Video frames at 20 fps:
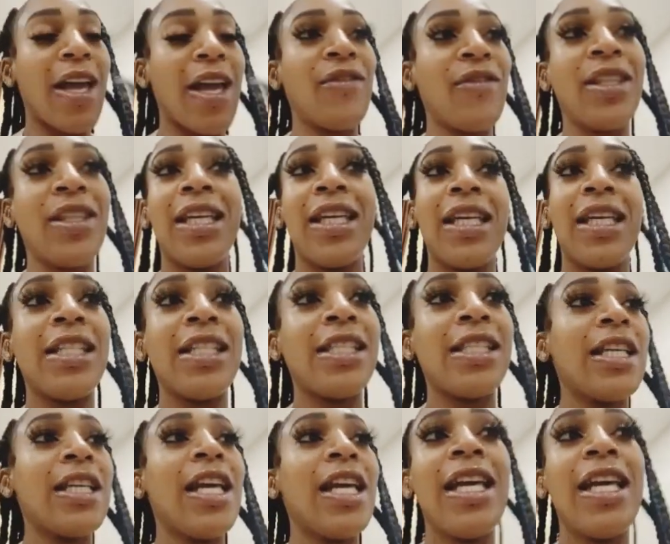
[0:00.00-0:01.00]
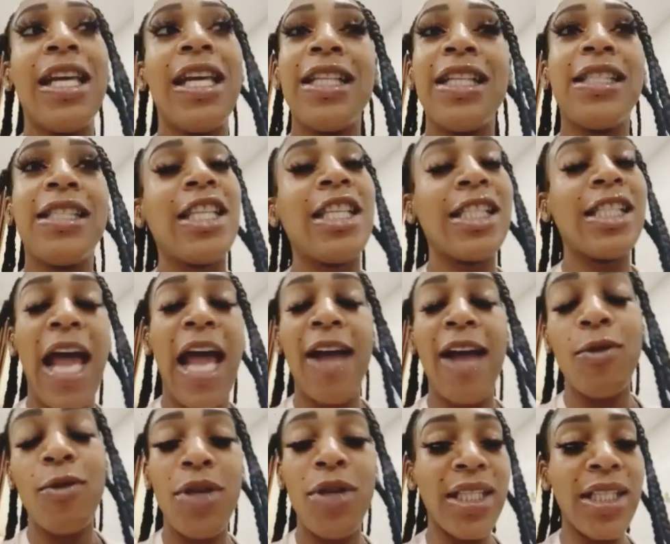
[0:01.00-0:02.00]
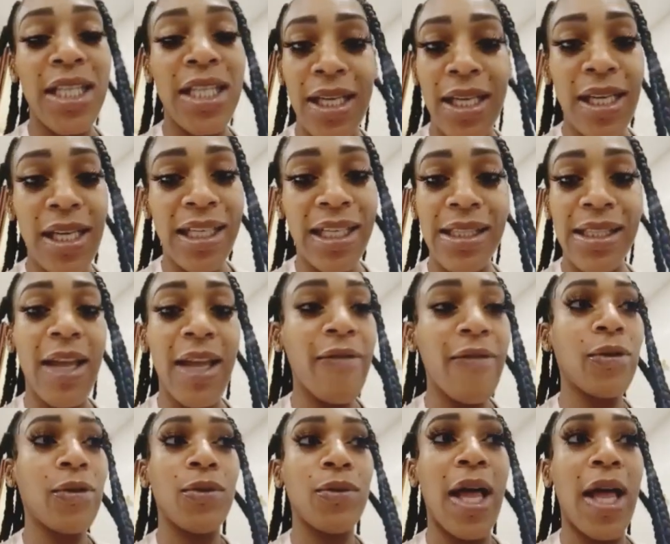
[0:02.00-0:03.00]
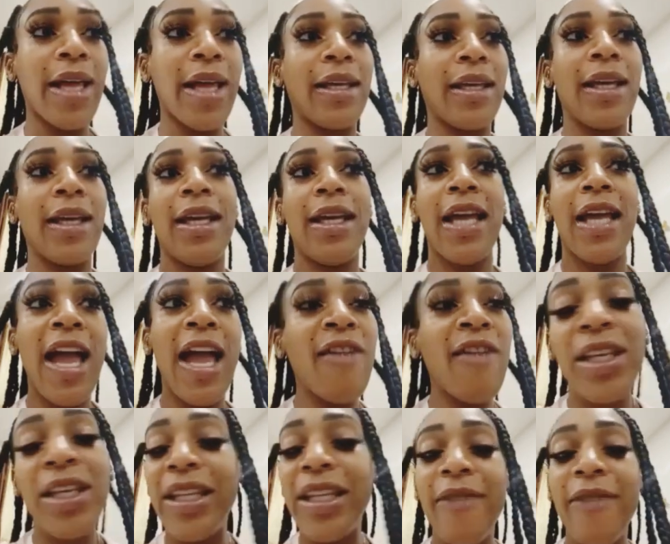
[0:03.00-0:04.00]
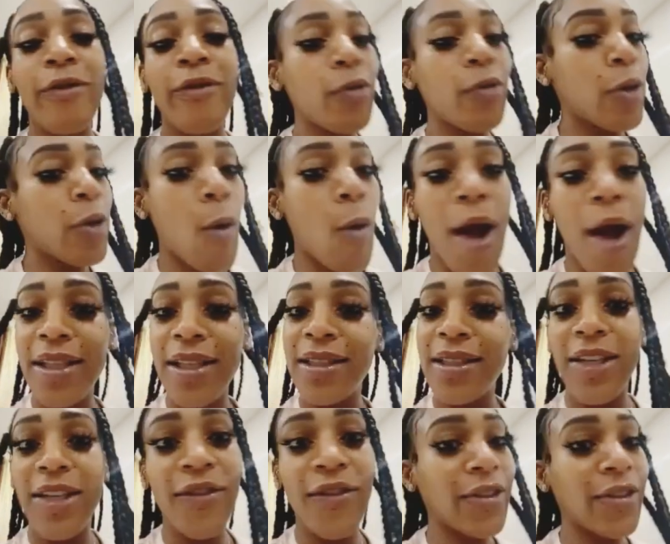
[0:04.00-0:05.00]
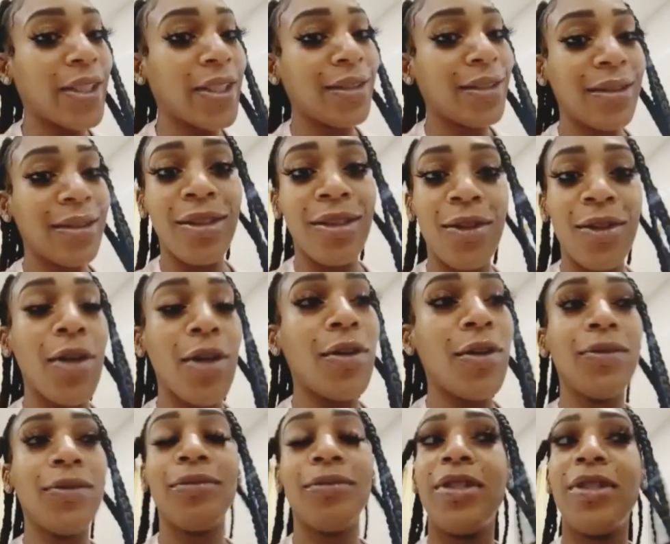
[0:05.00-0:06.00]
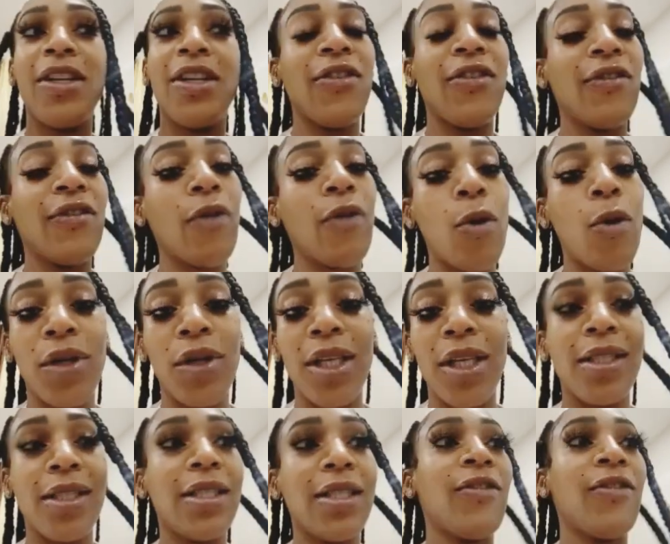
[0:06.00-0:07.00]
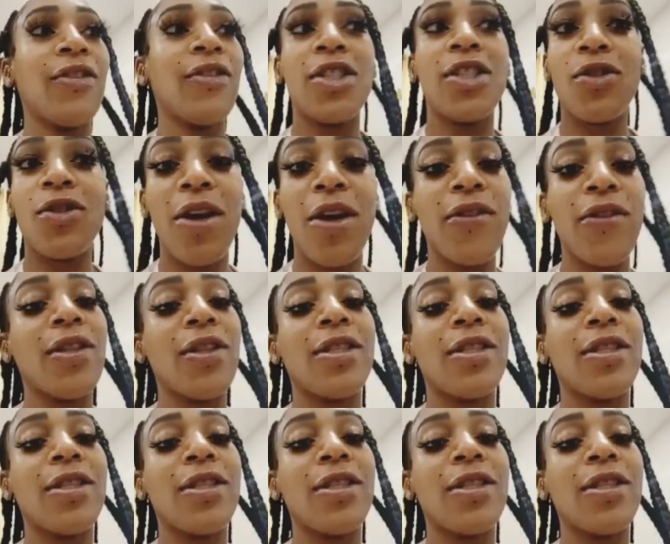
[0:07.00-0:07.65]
Everything is just how you get to your next level. Like, every level requires different, you know, different focus, different strength.